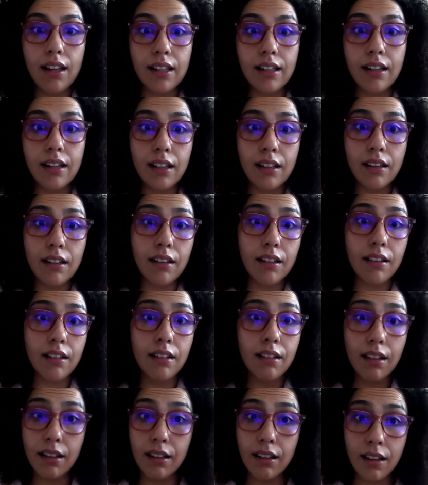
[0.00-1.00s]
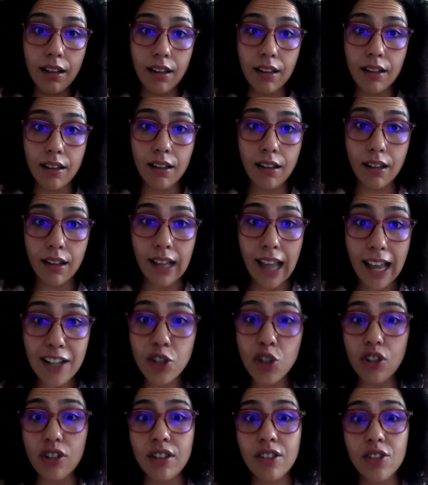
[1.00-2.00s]
in
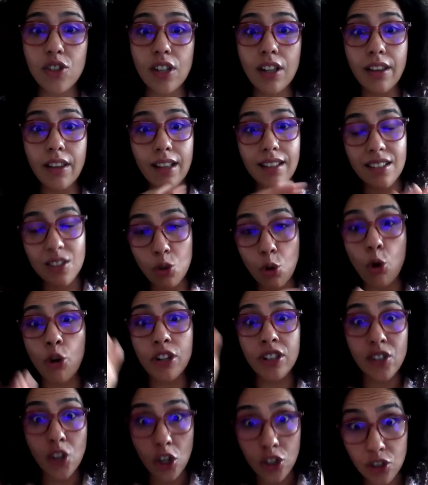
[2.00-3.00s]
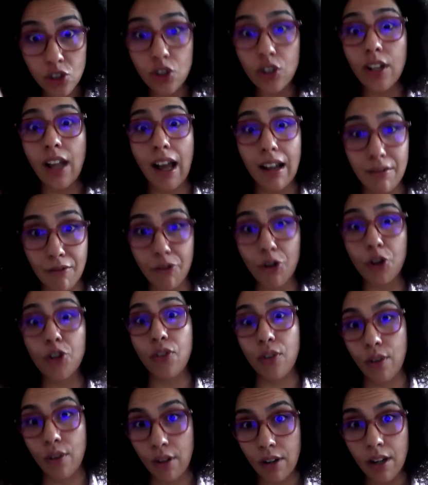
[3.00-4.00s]
elections that is horizontal and
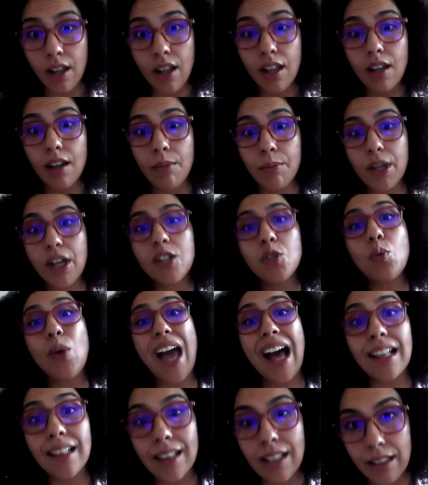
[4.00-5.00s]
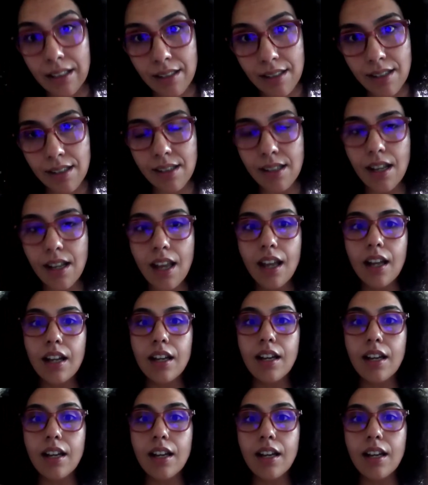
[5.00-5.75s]
vertical, because we had lists.